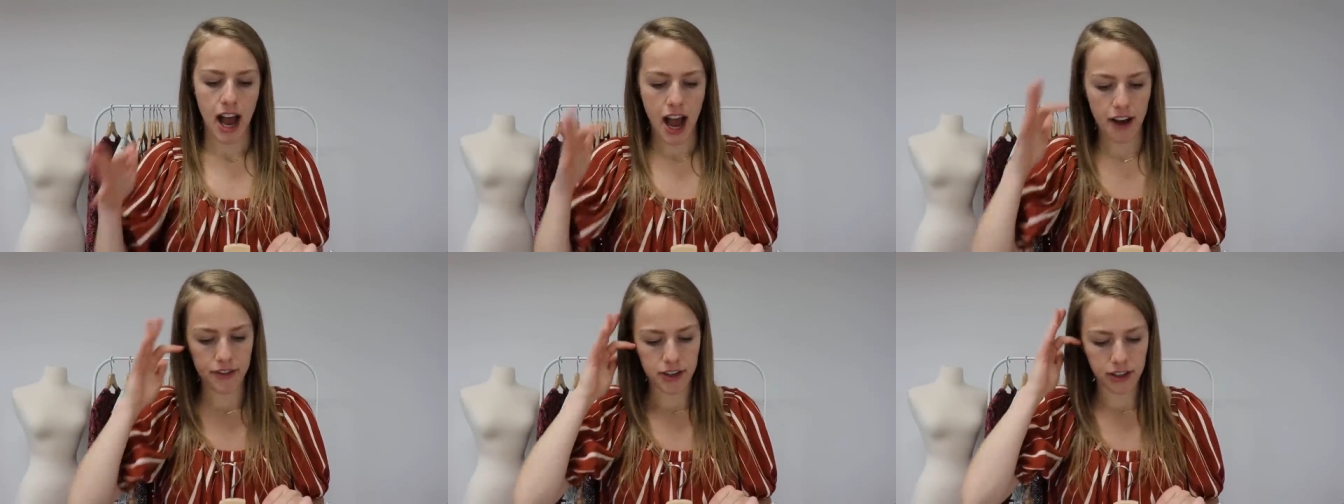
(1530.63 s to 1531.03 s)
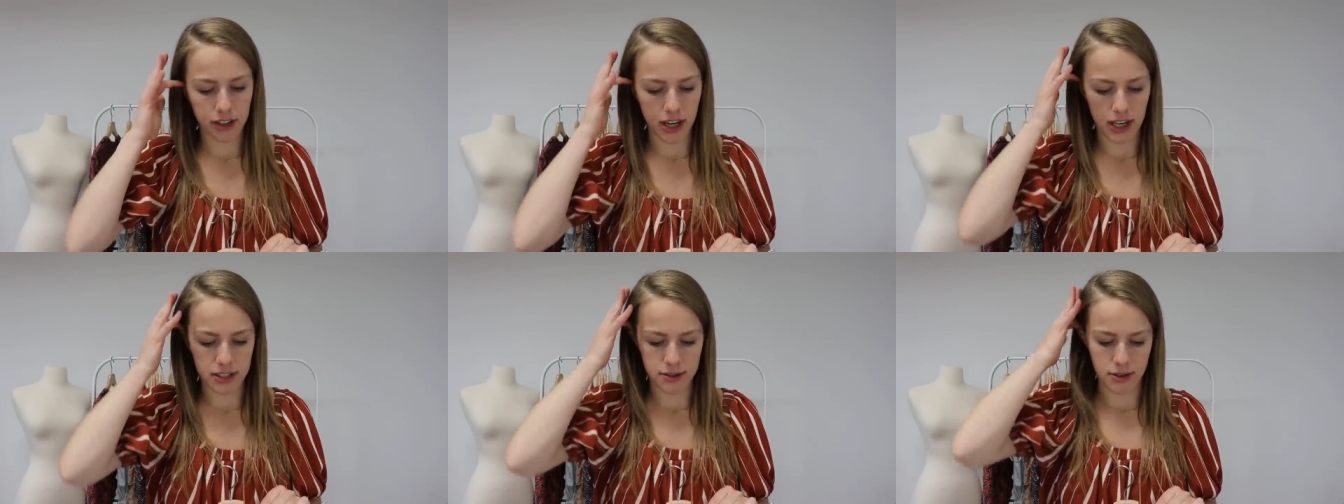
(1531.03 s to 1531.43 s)
after
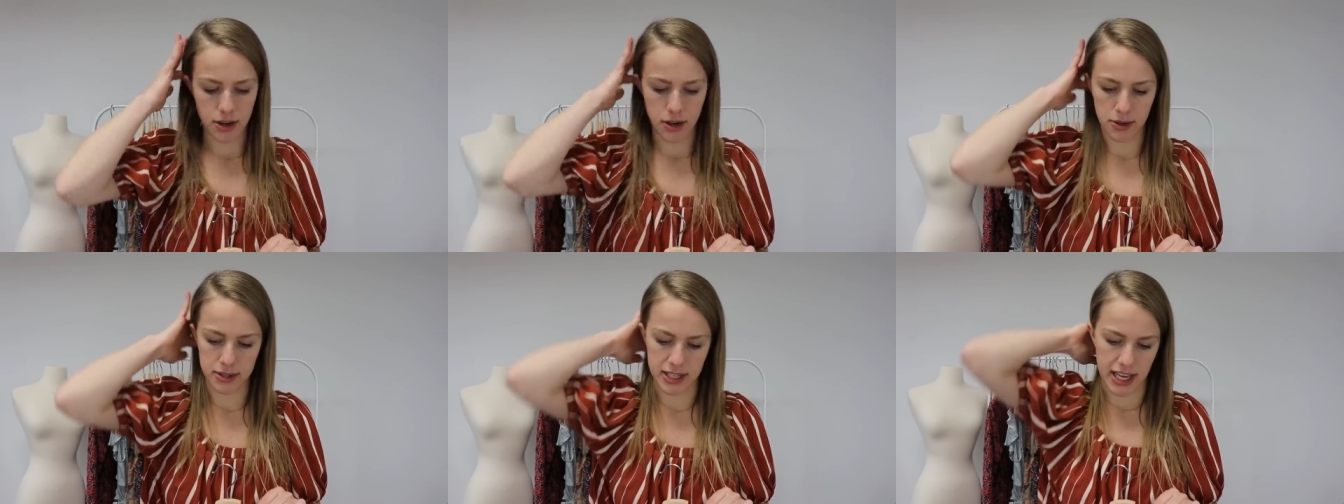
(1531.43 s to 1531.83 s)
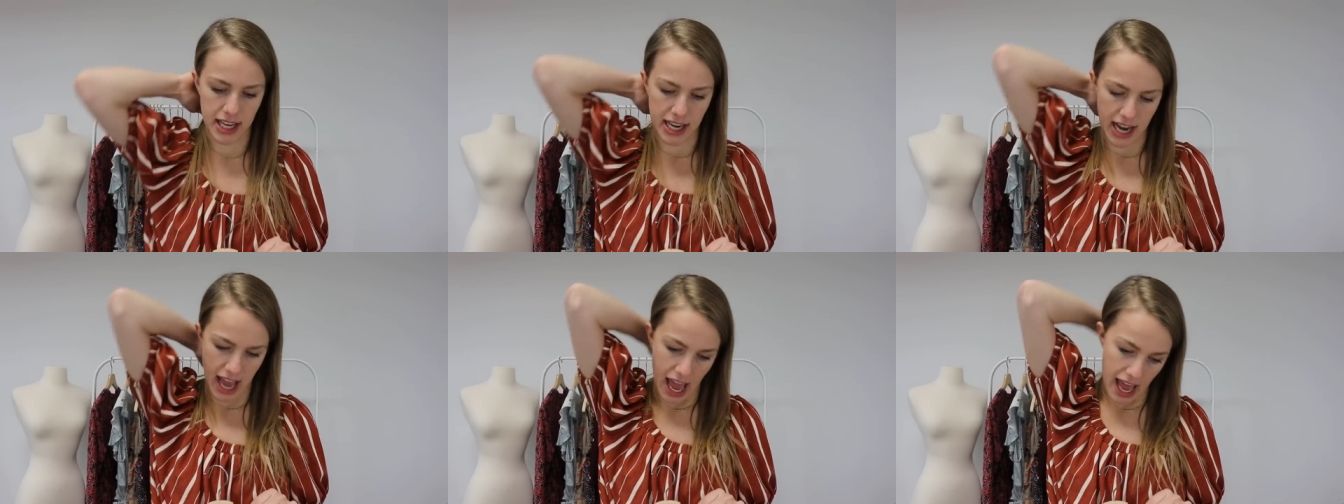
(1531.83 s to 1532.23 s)
Crossroads
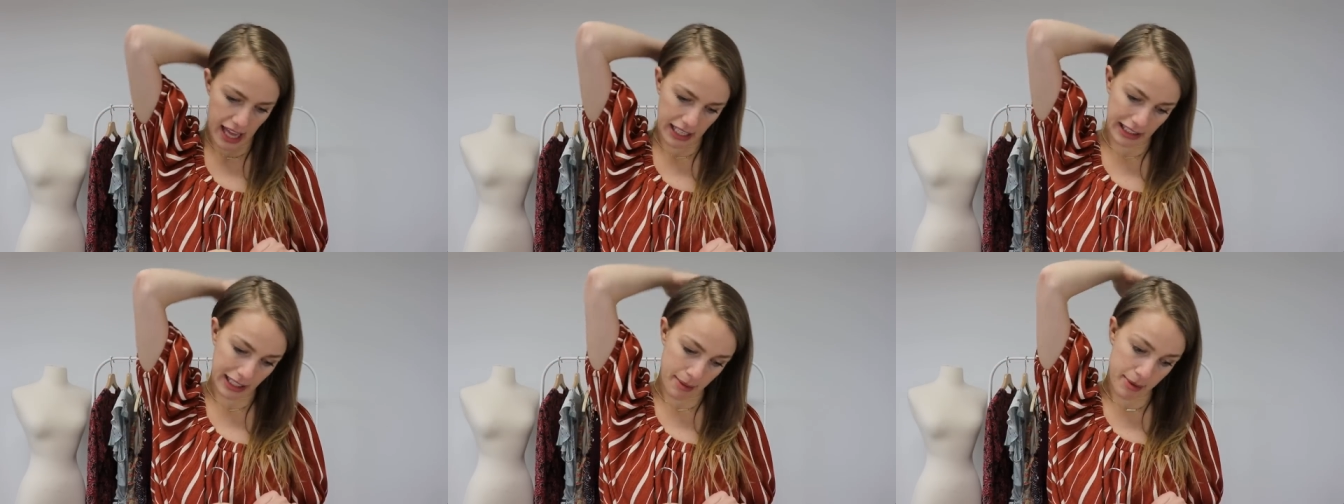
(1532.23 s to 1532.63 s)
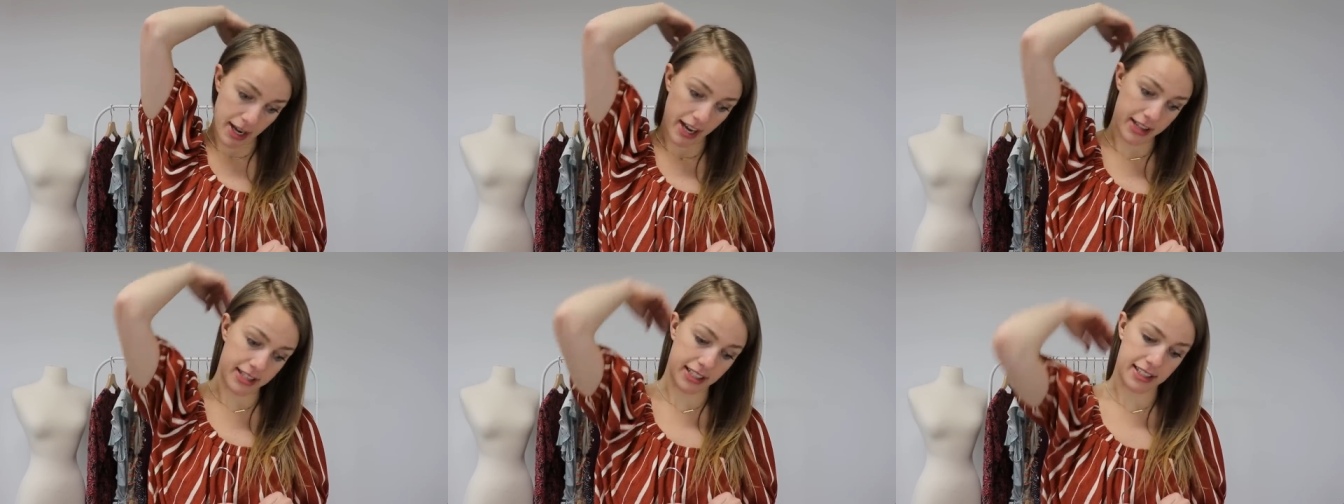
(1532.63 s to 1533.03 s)
and had
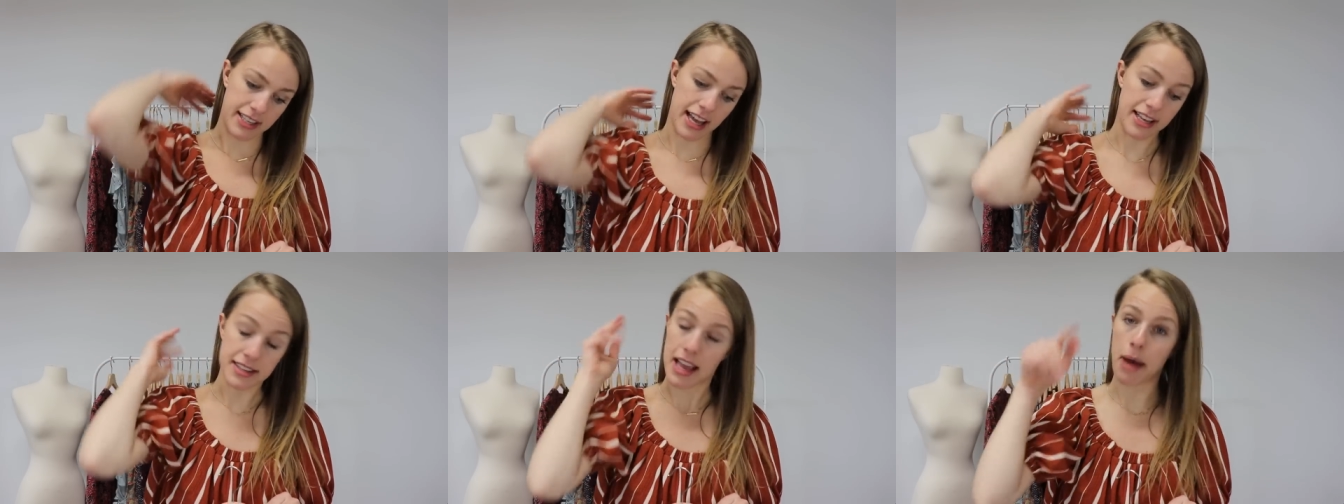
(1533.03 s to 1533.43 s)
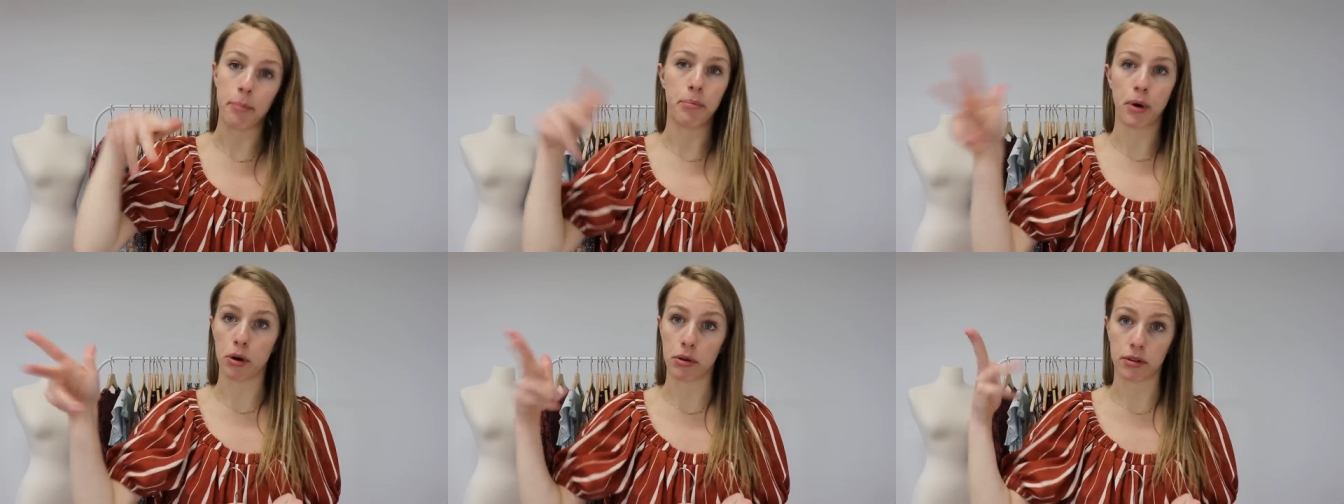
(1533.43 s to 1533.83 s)
limited success
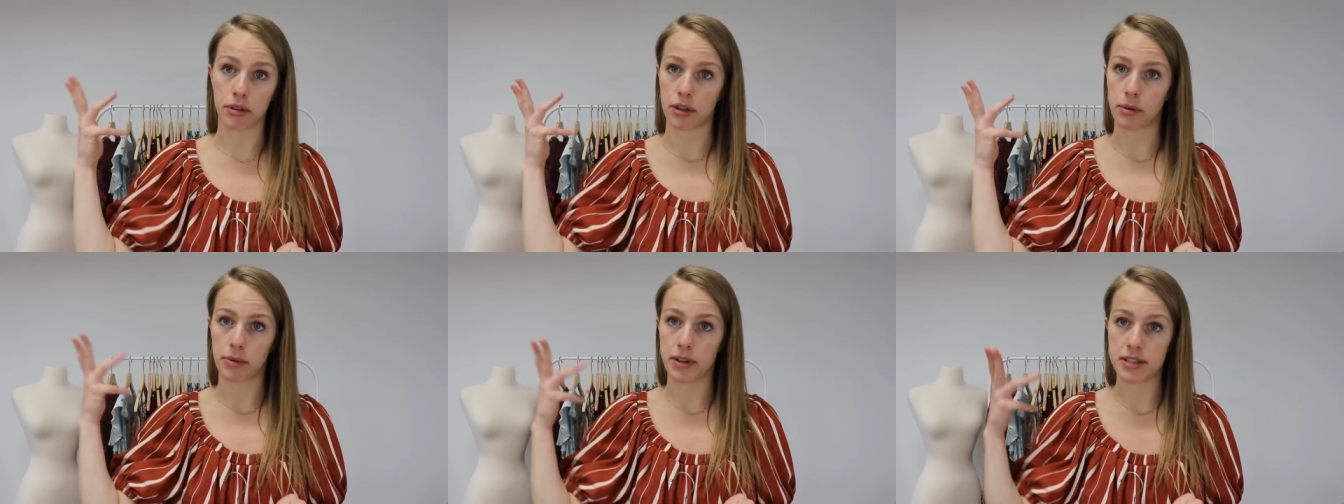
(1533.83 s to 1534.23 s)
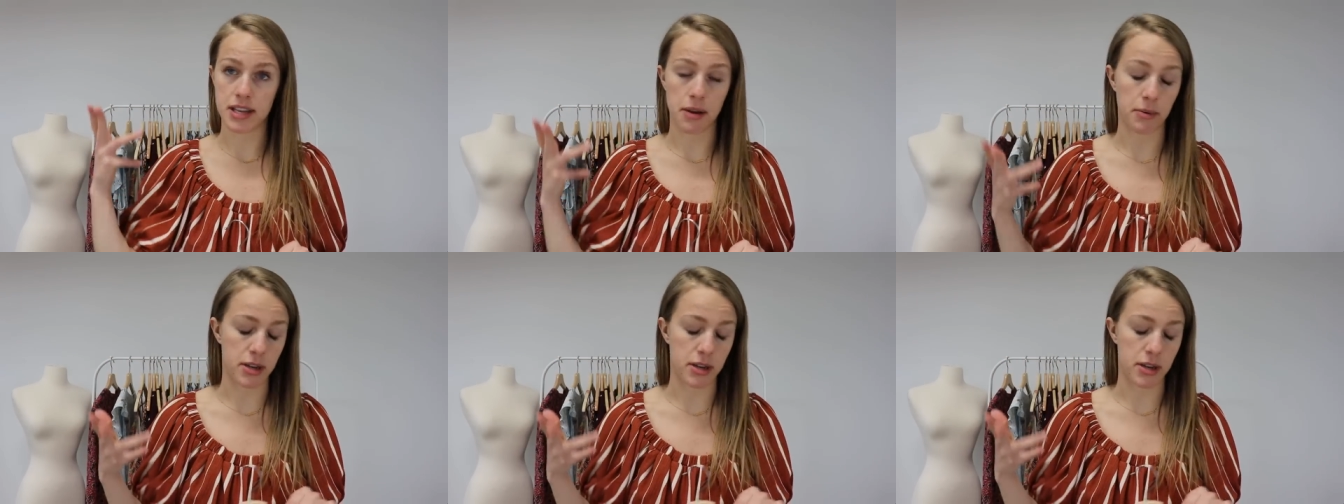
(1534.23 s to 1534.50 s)
at both Goodwills I